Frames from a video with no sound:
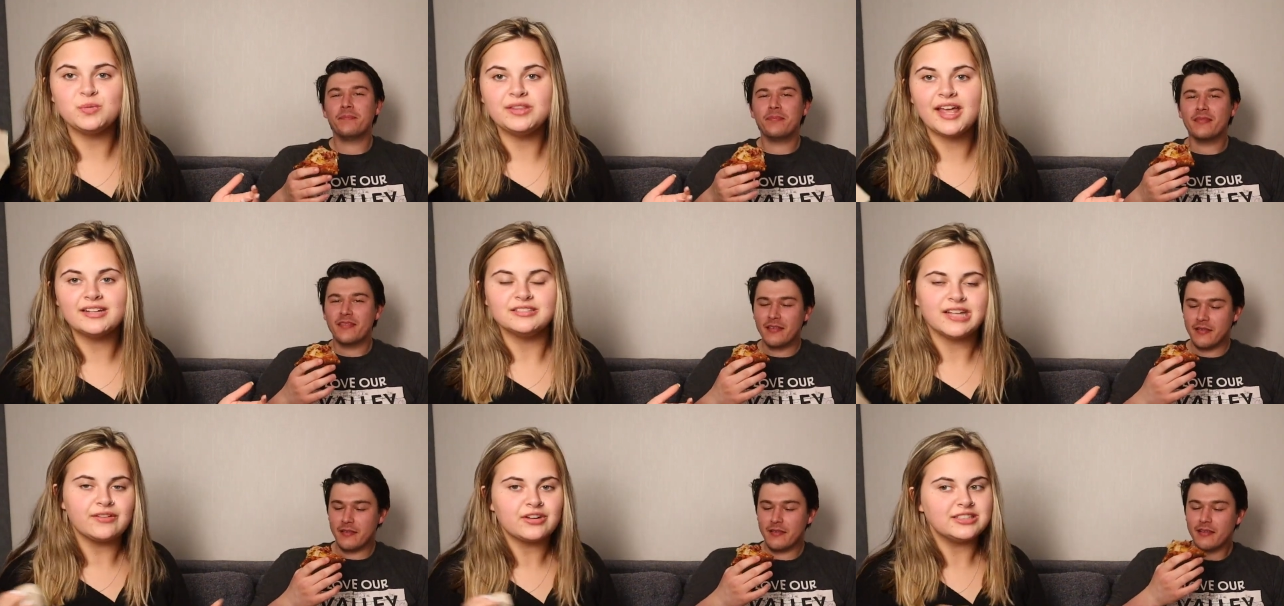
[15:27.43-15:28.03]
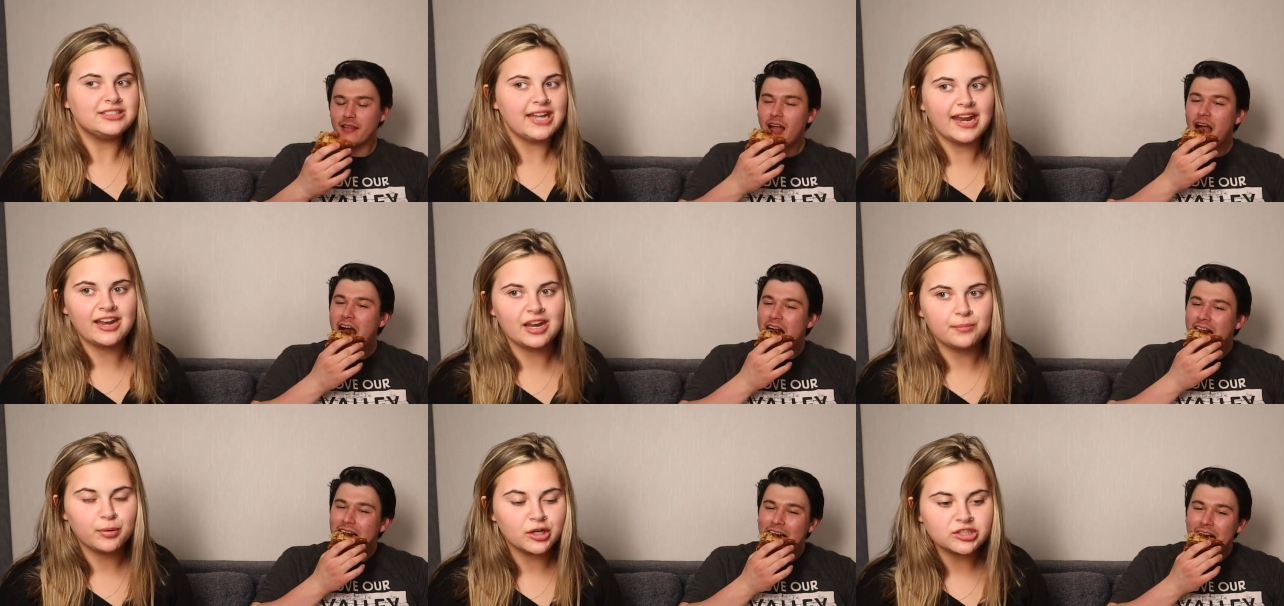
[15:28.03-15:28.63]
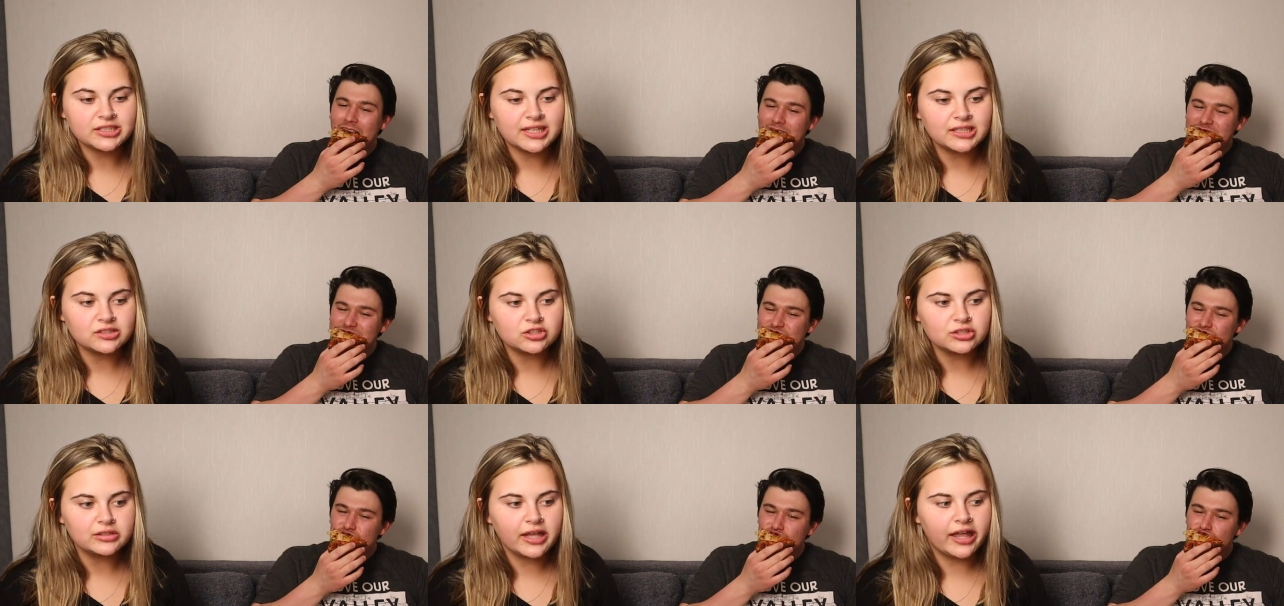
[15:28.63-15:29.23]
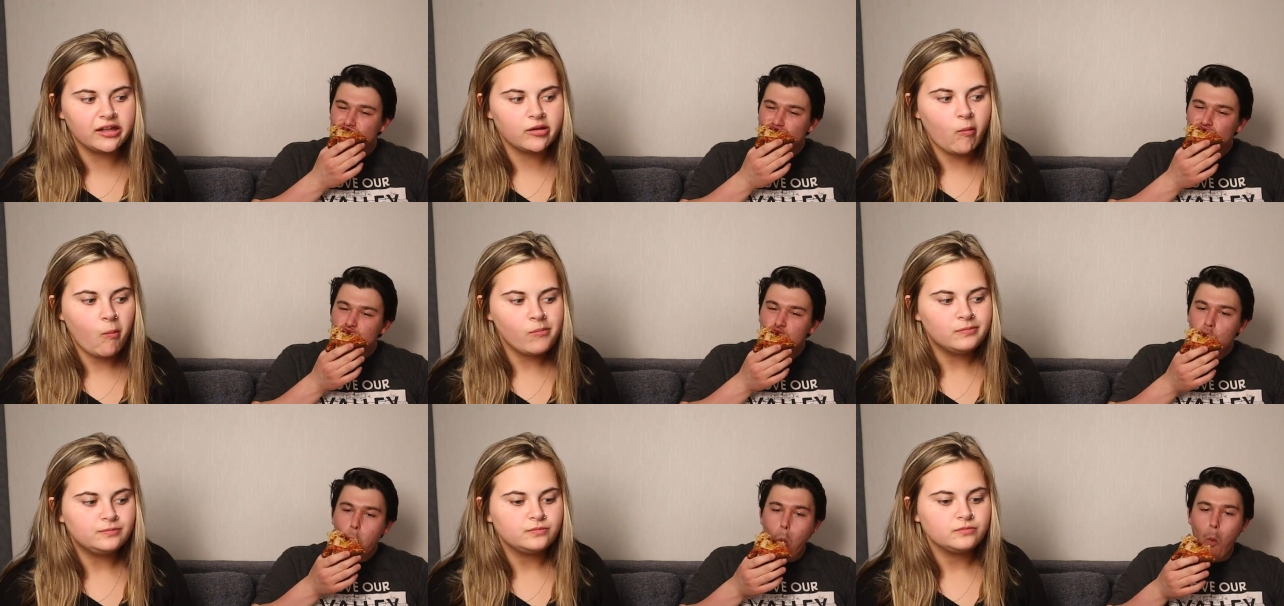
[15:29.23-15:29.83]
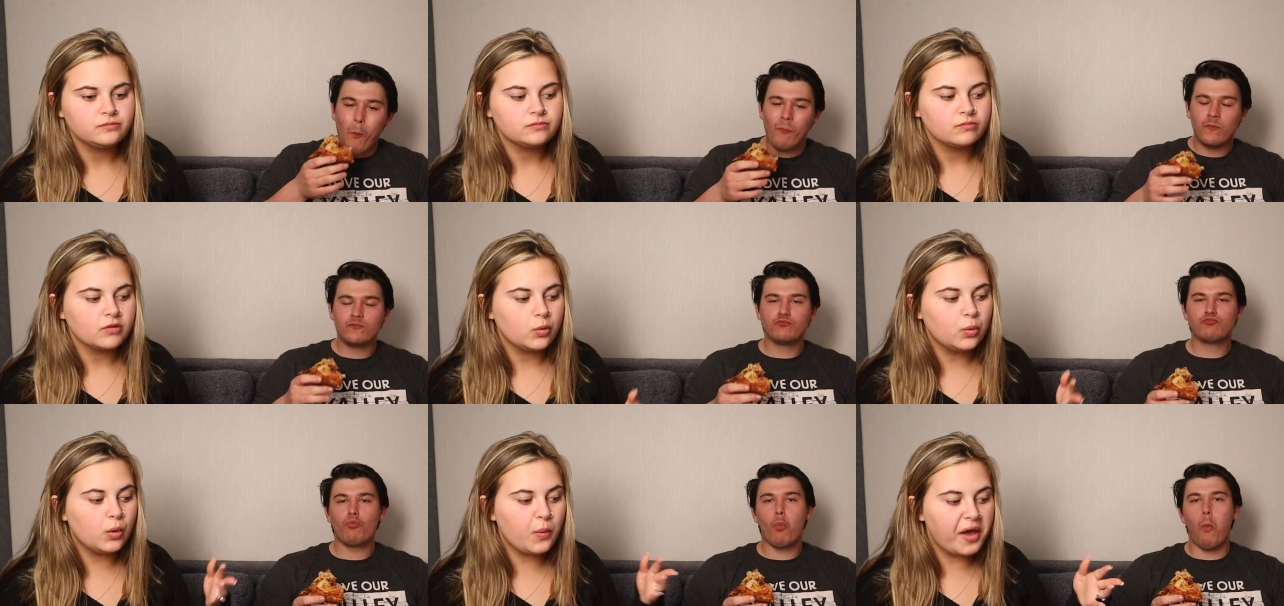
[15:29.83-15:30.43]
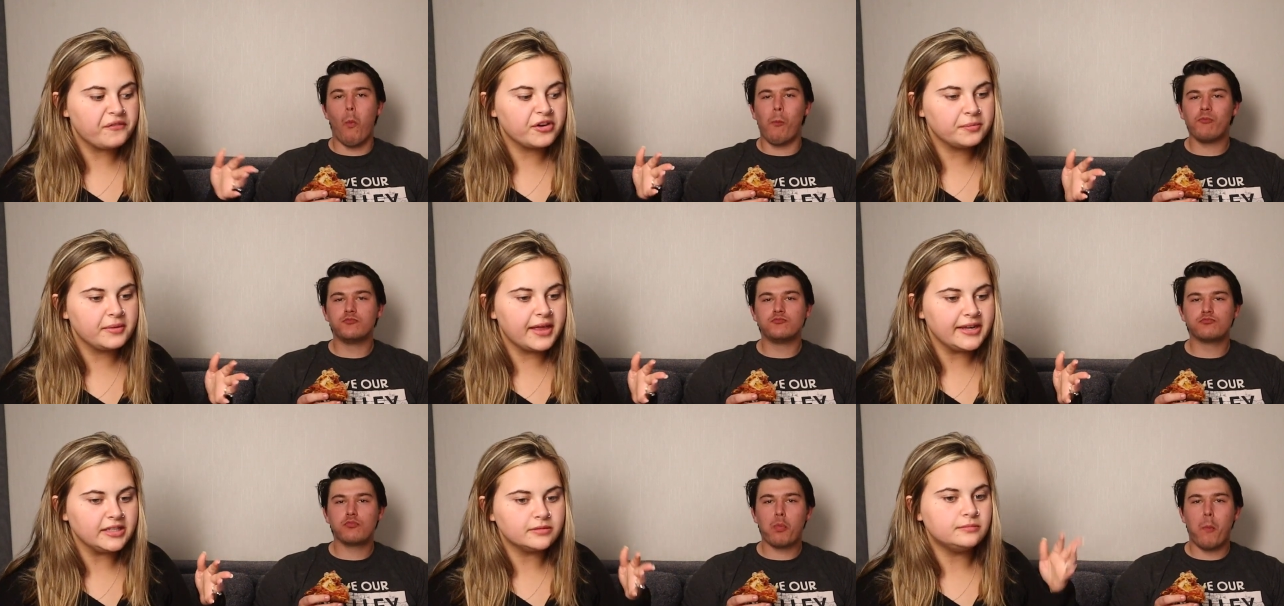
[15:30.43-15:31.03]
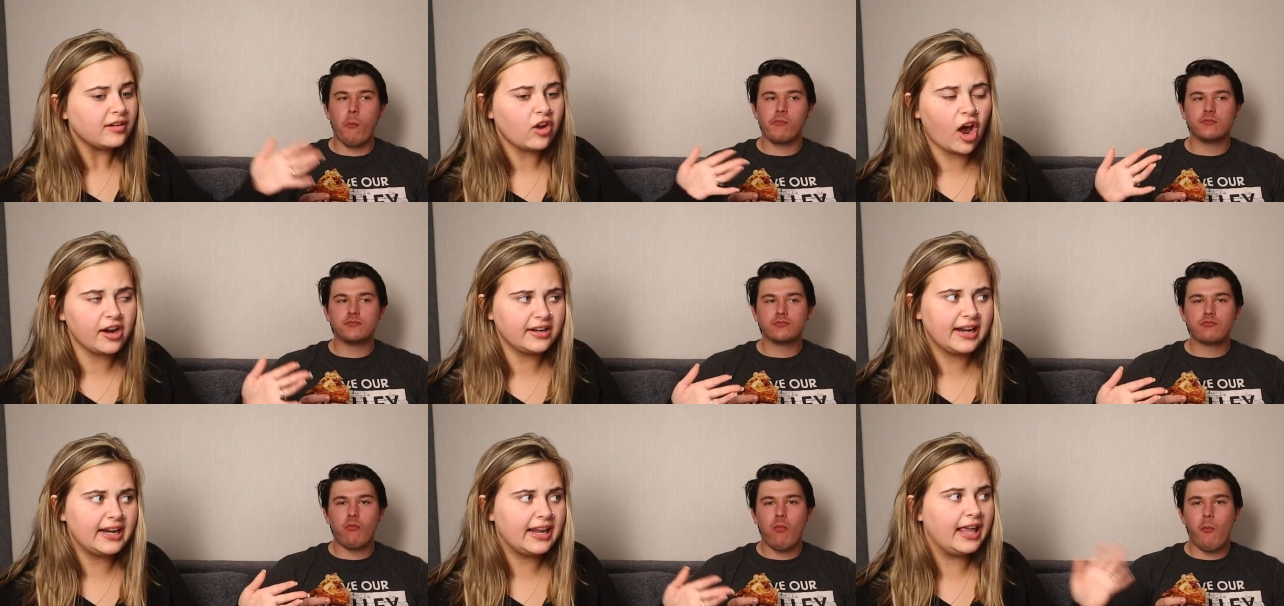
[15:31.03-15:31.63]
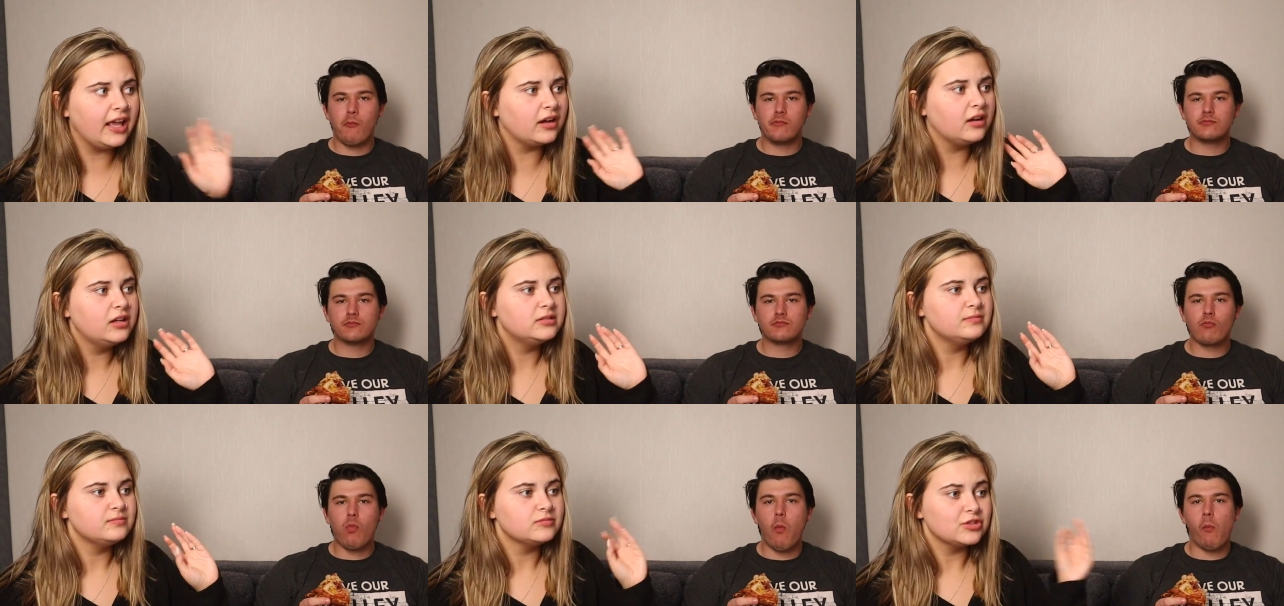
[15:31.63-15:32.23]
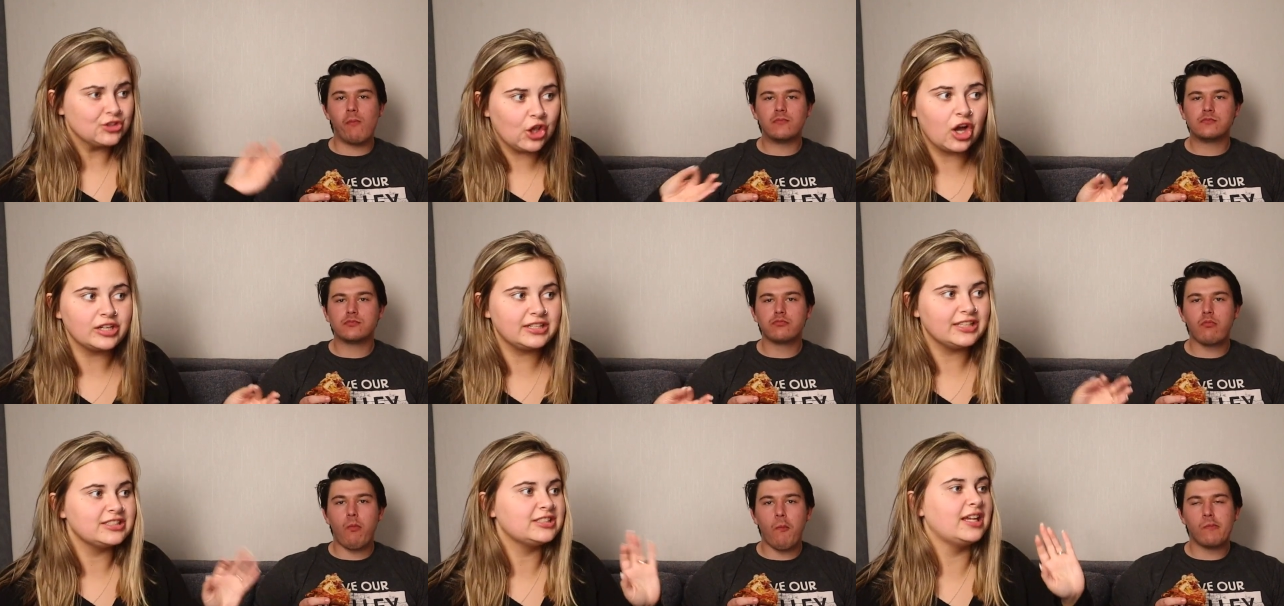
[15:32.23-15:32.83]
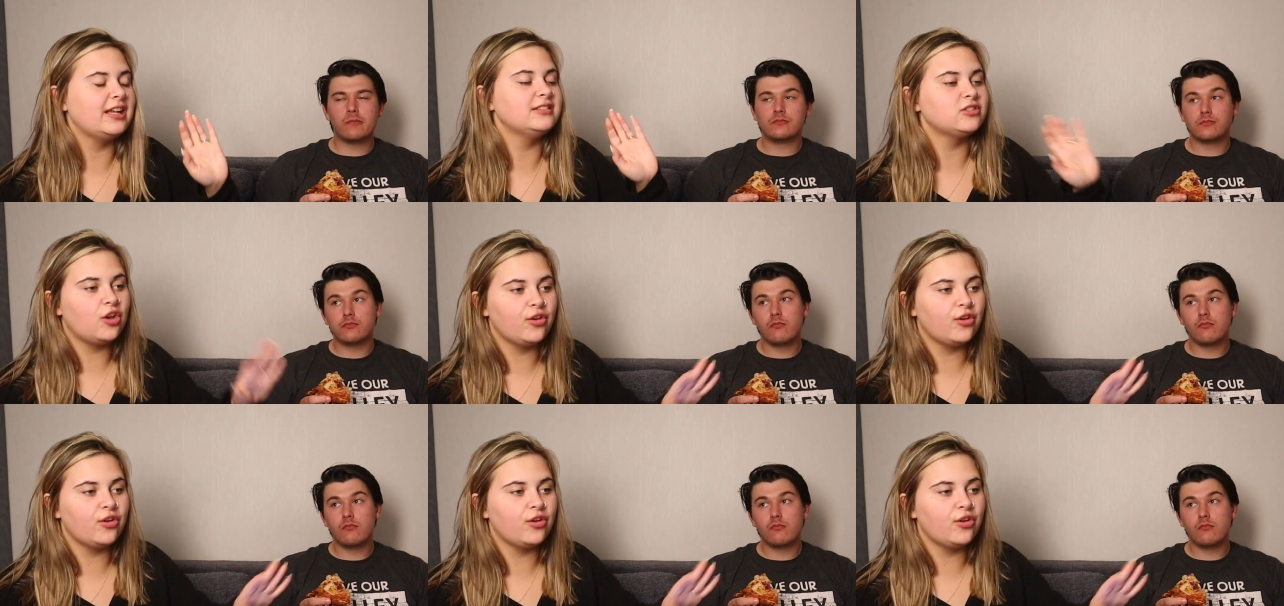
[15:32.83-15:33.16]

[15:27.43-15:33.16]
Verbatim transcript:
Speaker 1: we like never dated in person, so like... We went from like not dating, long distance,